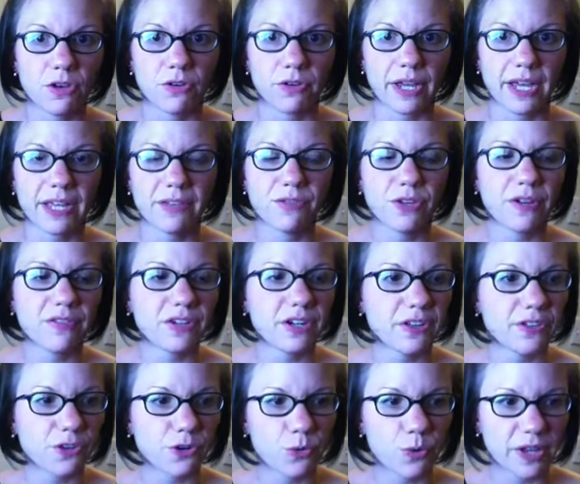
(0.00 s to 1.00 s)
Okay, if you have
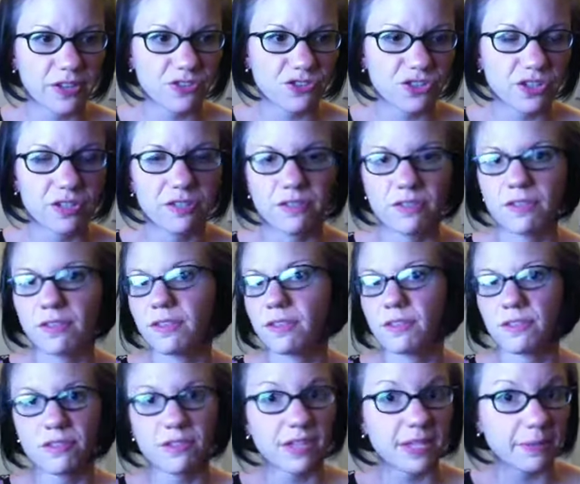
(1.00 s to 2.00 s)
any other
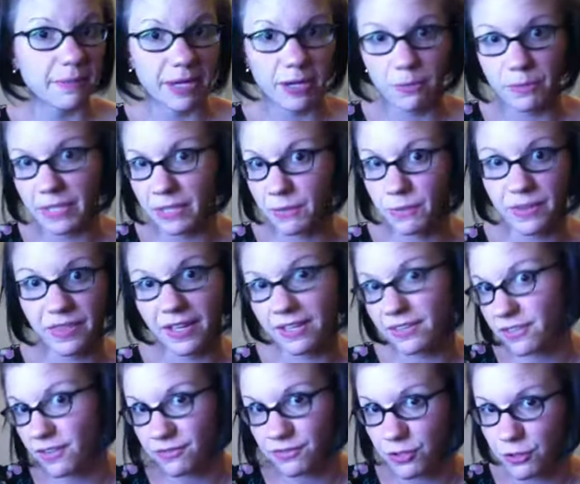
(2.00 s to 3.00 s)
questions, email me with
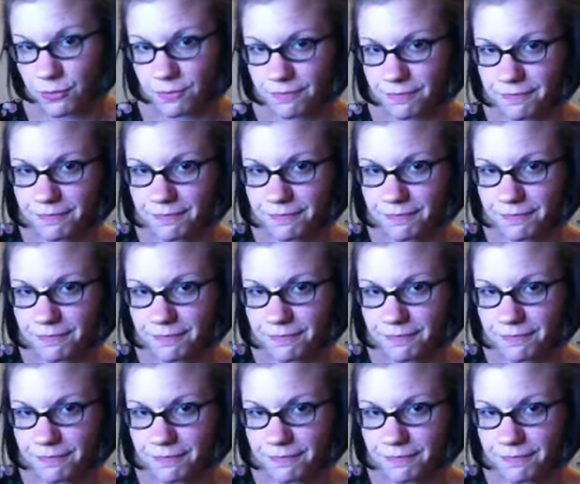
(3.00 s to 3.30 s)
that stuff too.